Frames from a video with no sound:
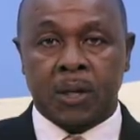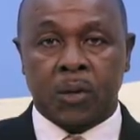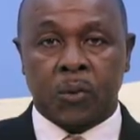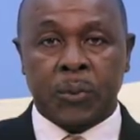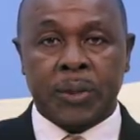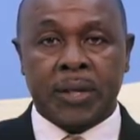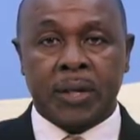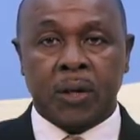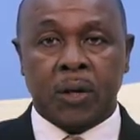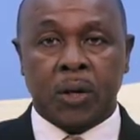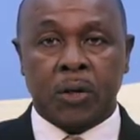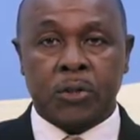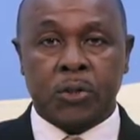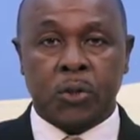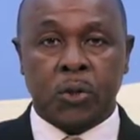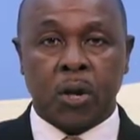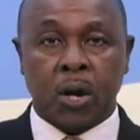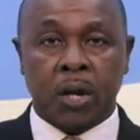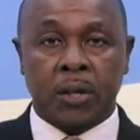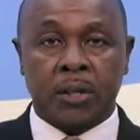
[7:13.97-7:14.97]
We are
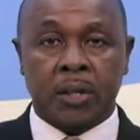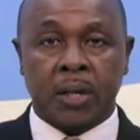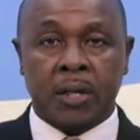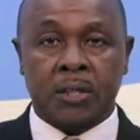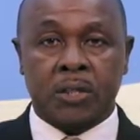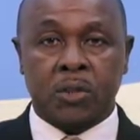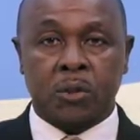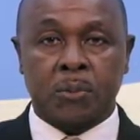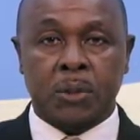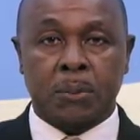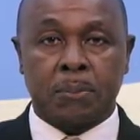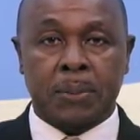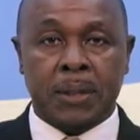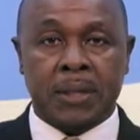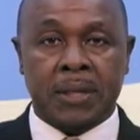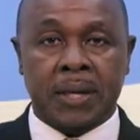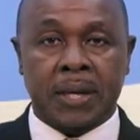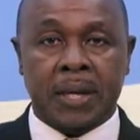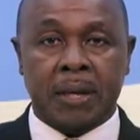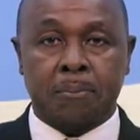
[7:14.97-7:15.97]
also on Izumi
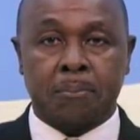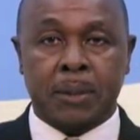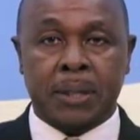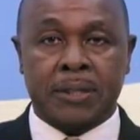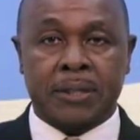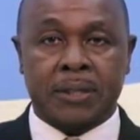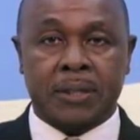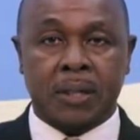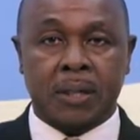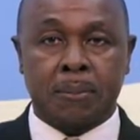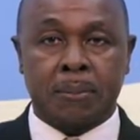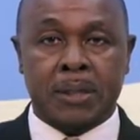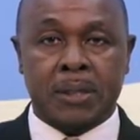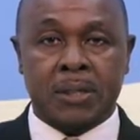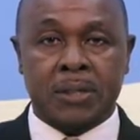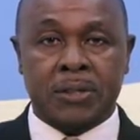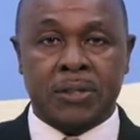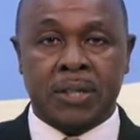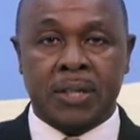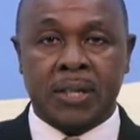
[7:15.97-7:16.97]
Media in bus
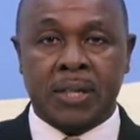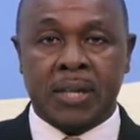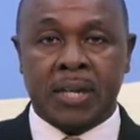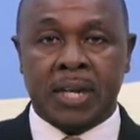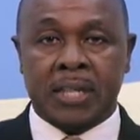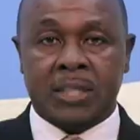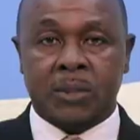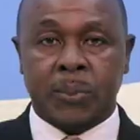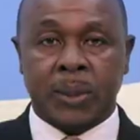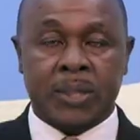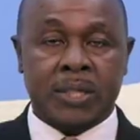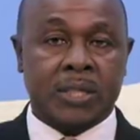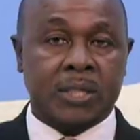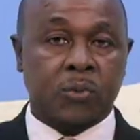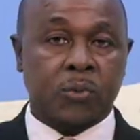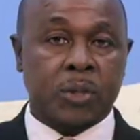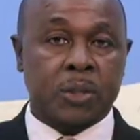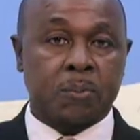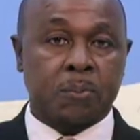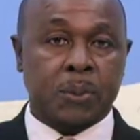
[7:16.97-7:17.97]
terminals, as well as
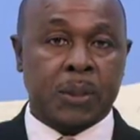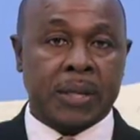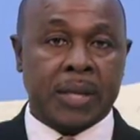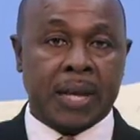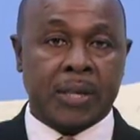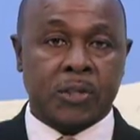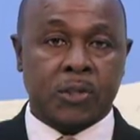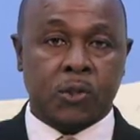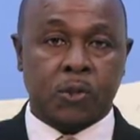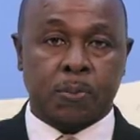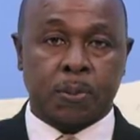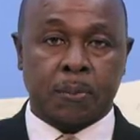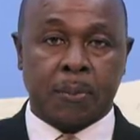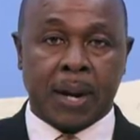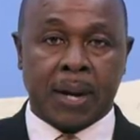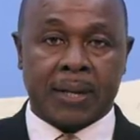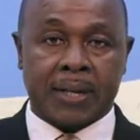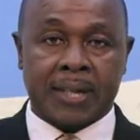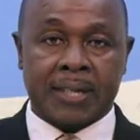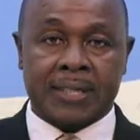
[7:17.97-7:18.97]
screenplay at
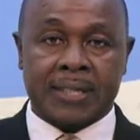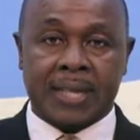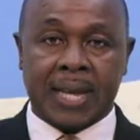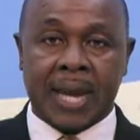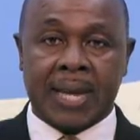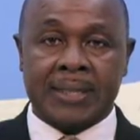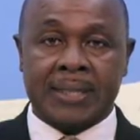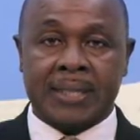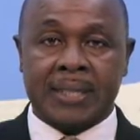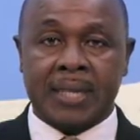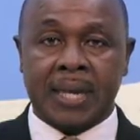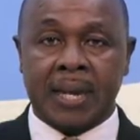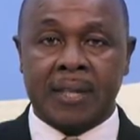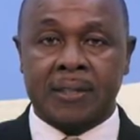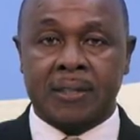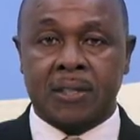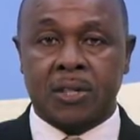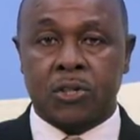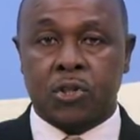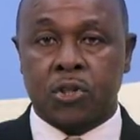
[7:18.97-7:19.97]
supermarkets and gas
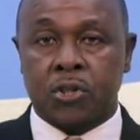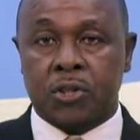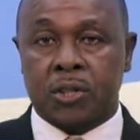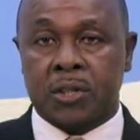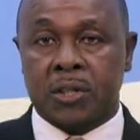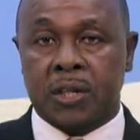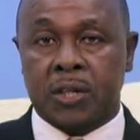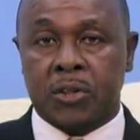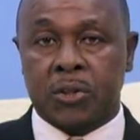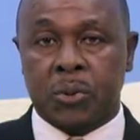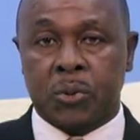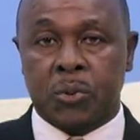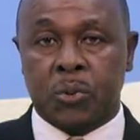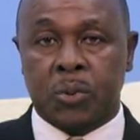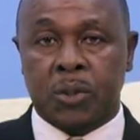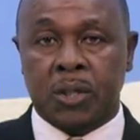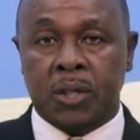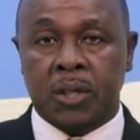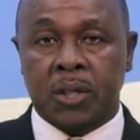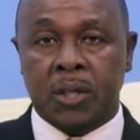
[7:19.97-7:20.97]
stations near
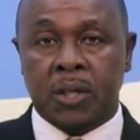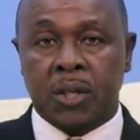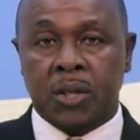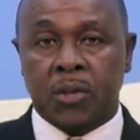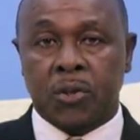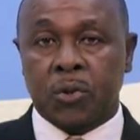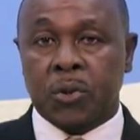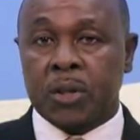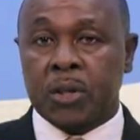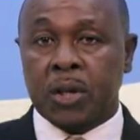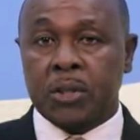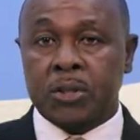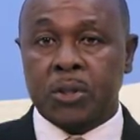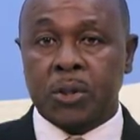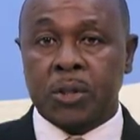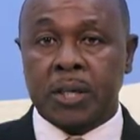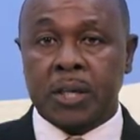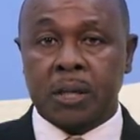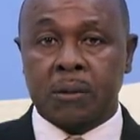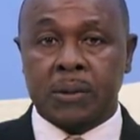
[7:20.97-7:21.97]
you. You can
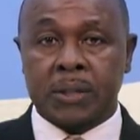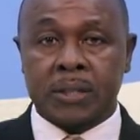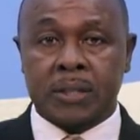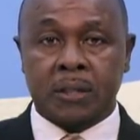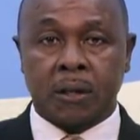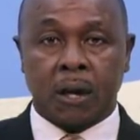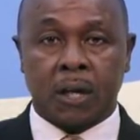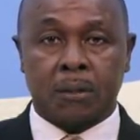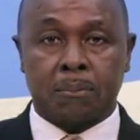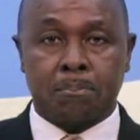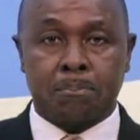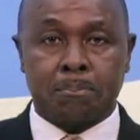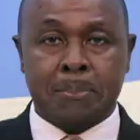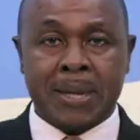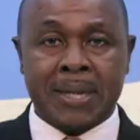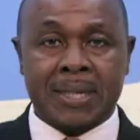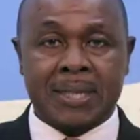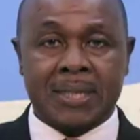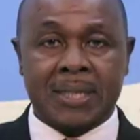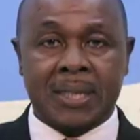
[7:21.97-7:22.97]
also hear us on
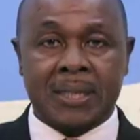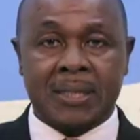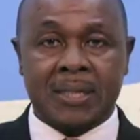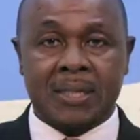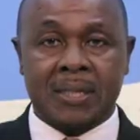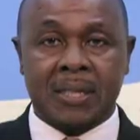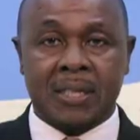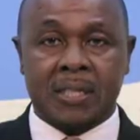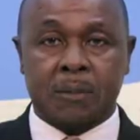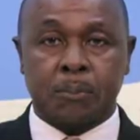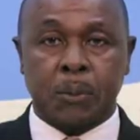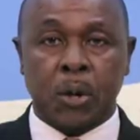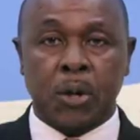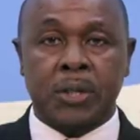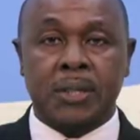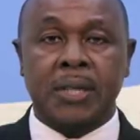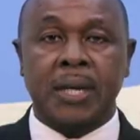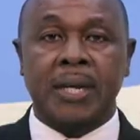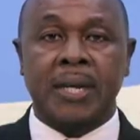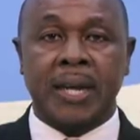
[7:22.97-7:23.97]
Mix
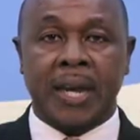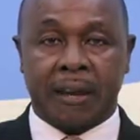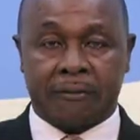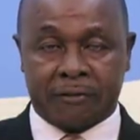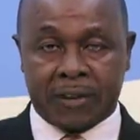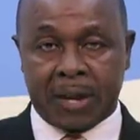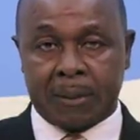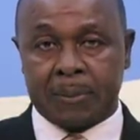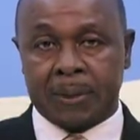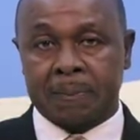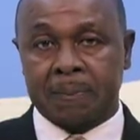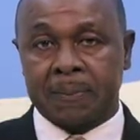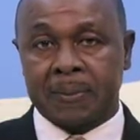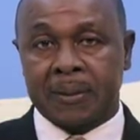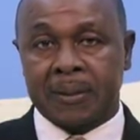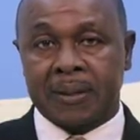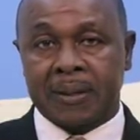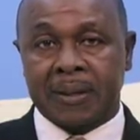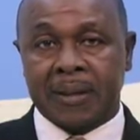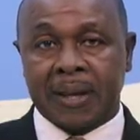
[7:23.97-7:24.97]
96.9 FM.
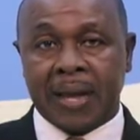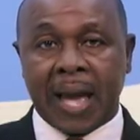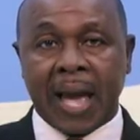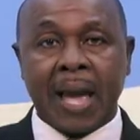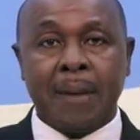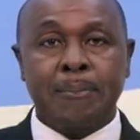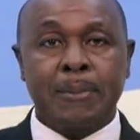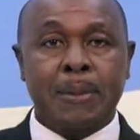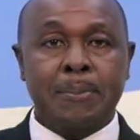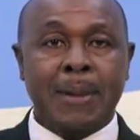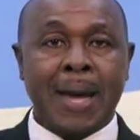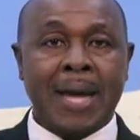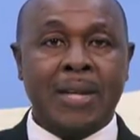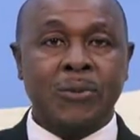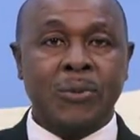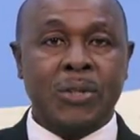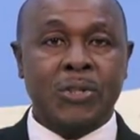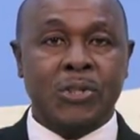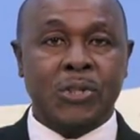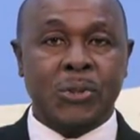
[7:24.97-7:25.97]
I'm
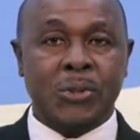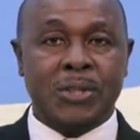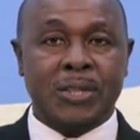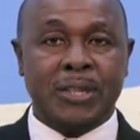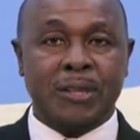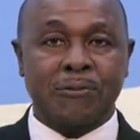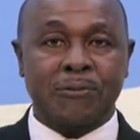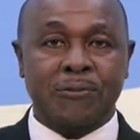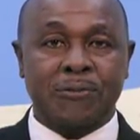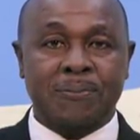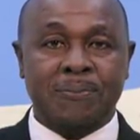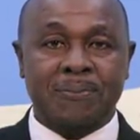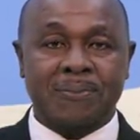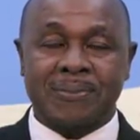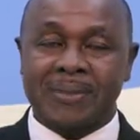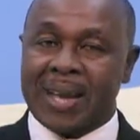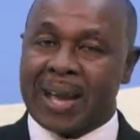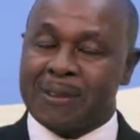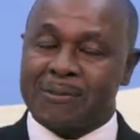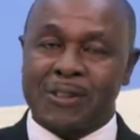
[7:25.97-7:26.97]
Emmanuel Joseph.
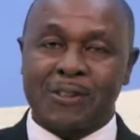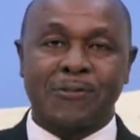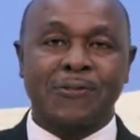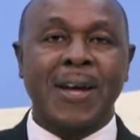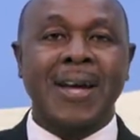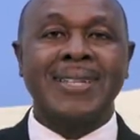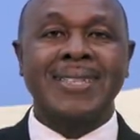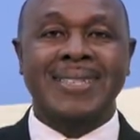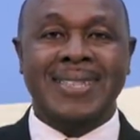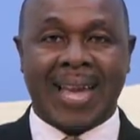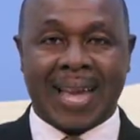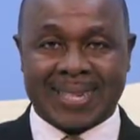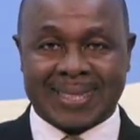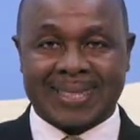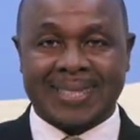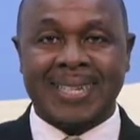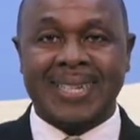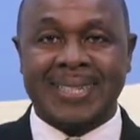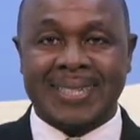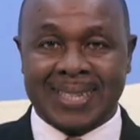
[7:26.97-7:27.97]
Have a
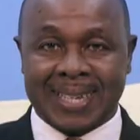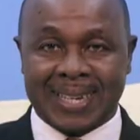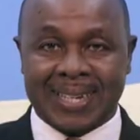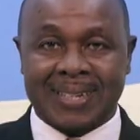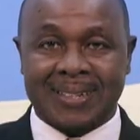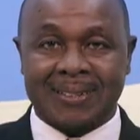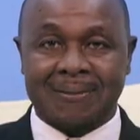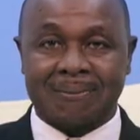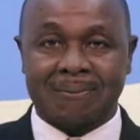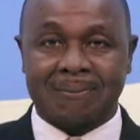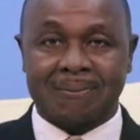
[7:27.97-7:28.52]
fantastic day.